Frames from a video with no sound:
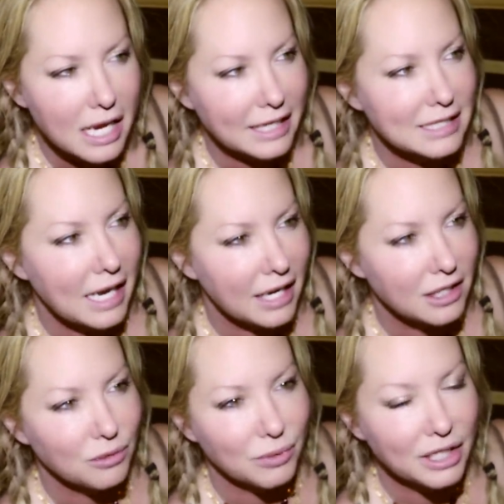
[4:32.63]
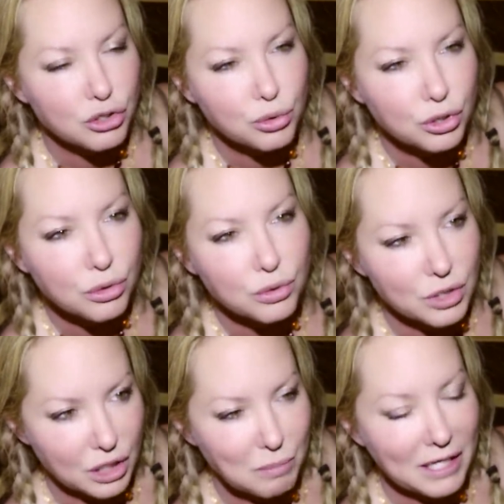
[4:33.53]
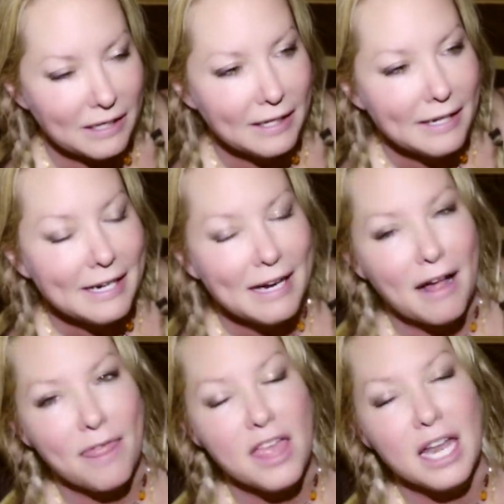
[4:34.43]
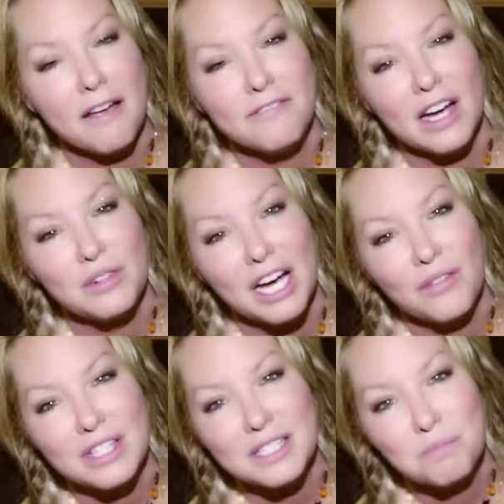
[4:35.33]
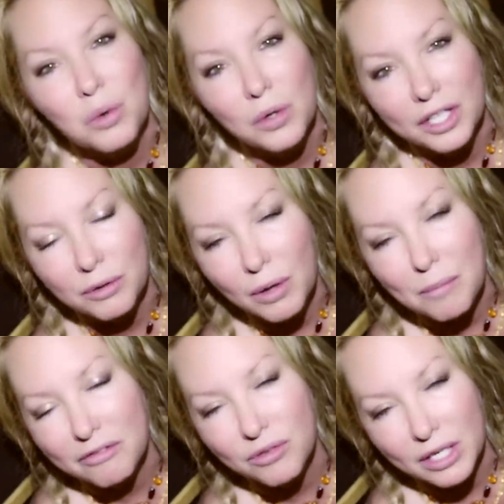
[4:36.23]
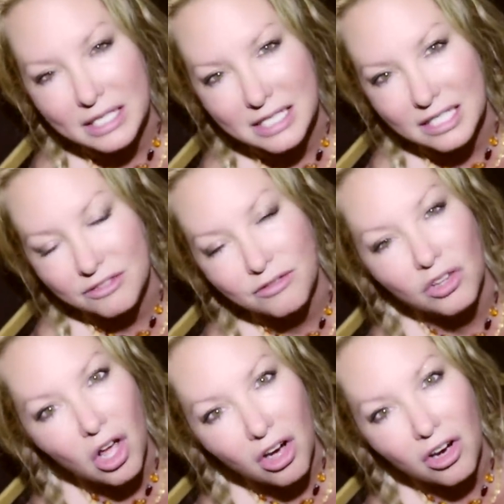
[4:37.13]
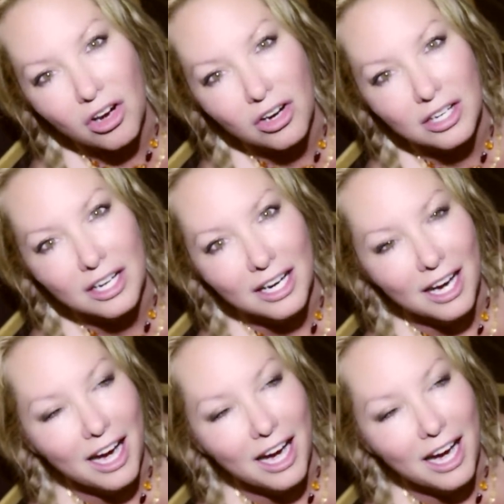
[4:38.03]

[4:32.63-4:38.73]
exactly ring true to me. And then I found out this morning, right before I did this vlog,